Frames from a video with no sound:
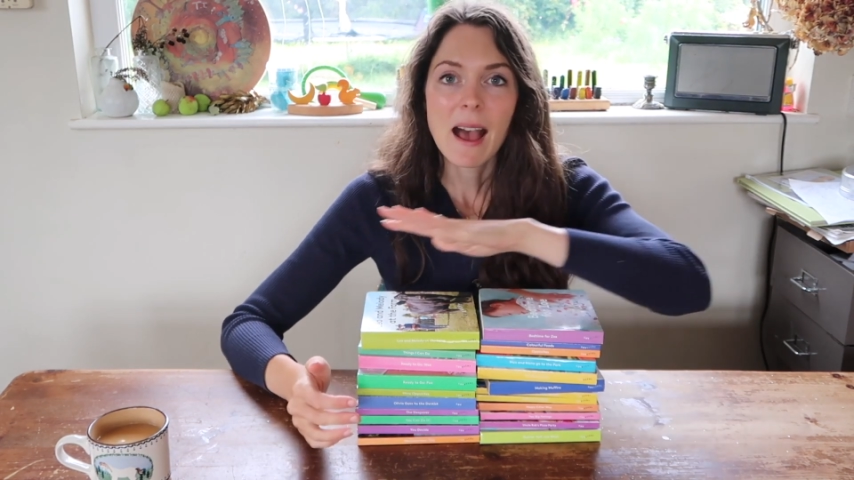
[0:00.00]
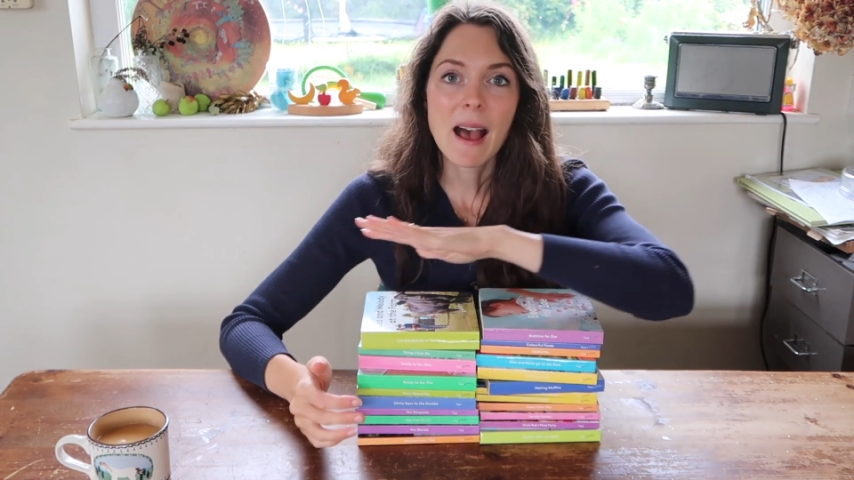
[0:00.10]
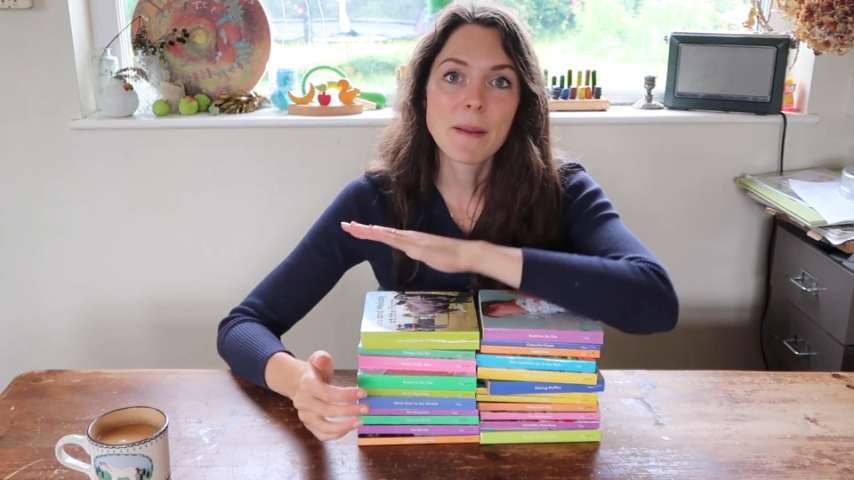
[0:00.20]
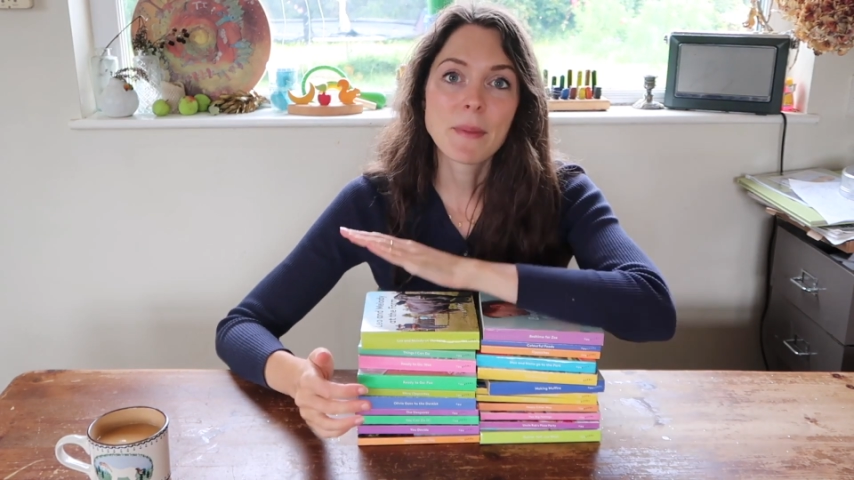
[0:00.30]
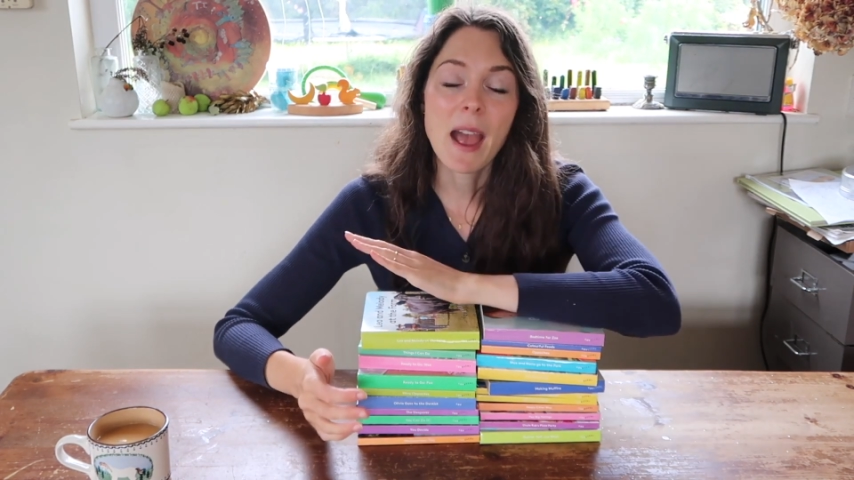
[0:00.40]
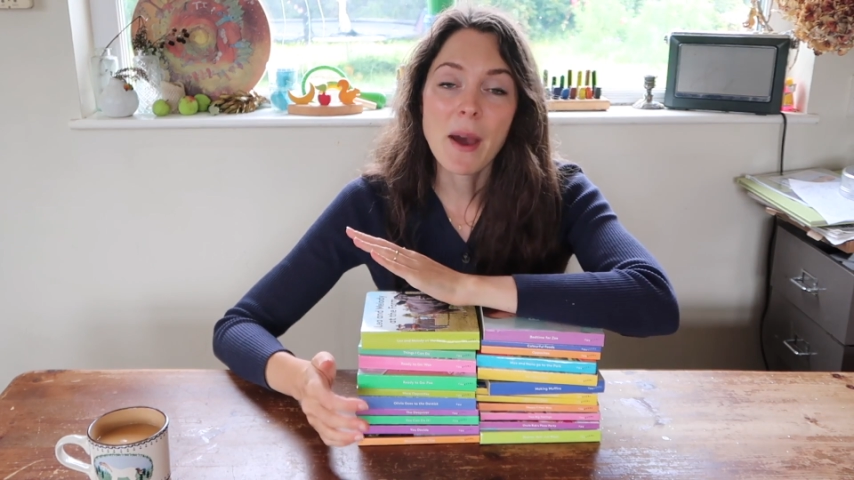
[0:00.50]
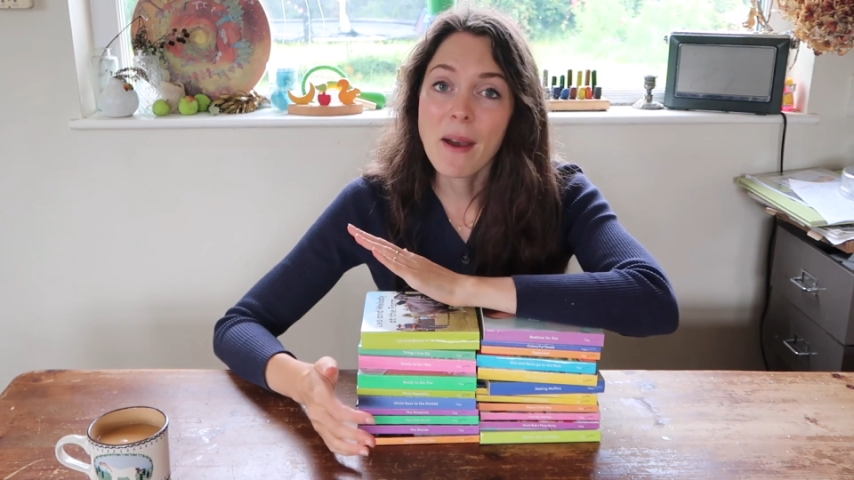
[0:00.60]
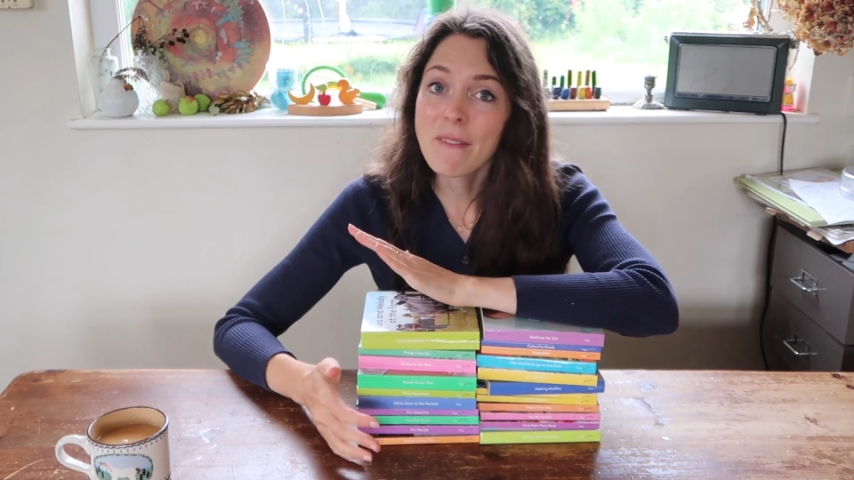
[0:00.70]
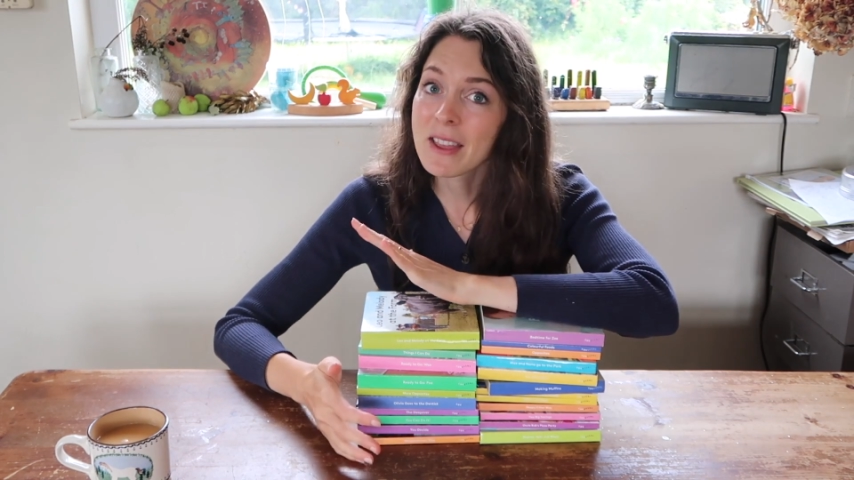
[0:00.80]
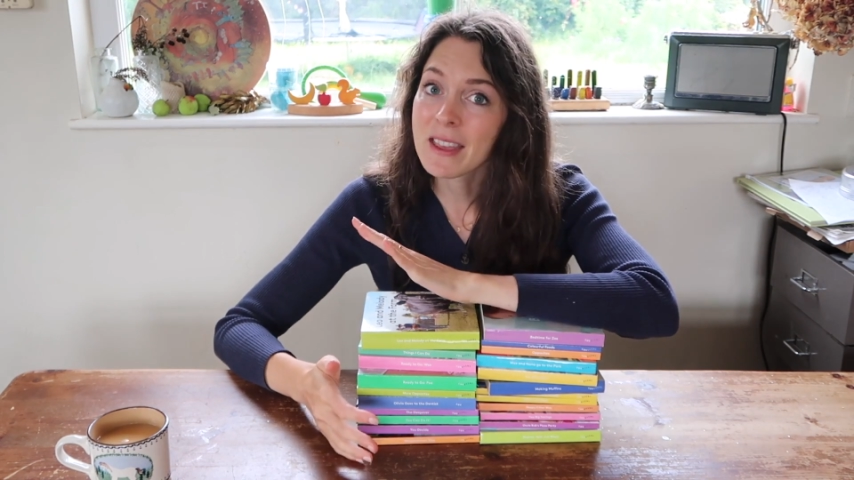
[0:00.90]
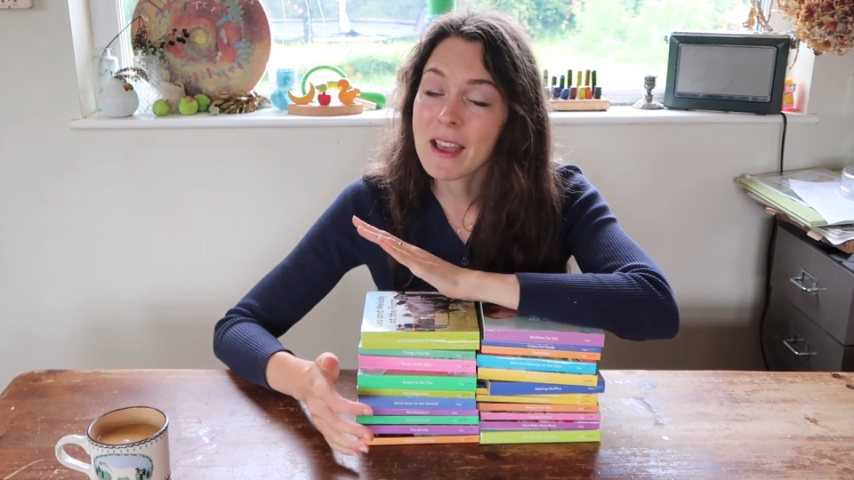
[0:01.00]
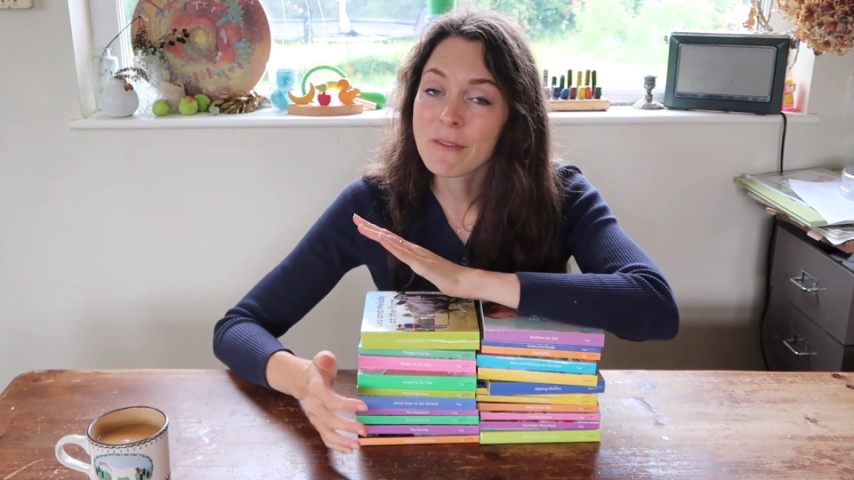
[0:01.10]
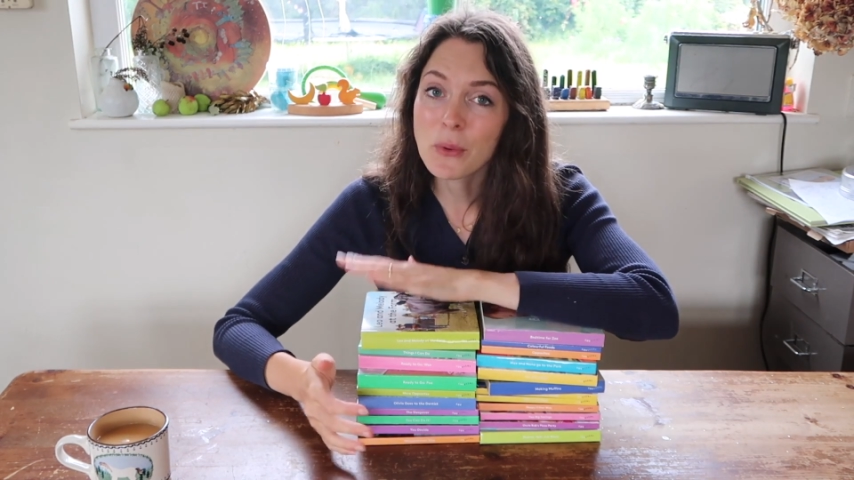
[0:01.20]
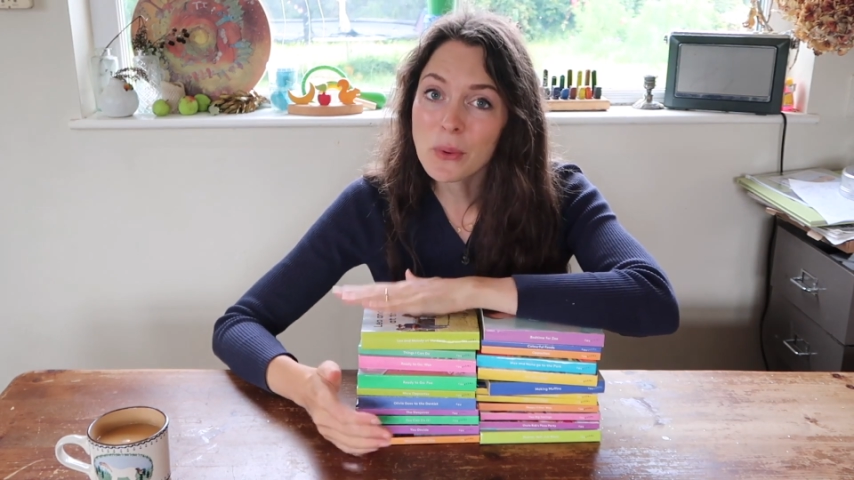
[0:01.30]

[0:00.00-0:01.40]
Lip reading: However, they have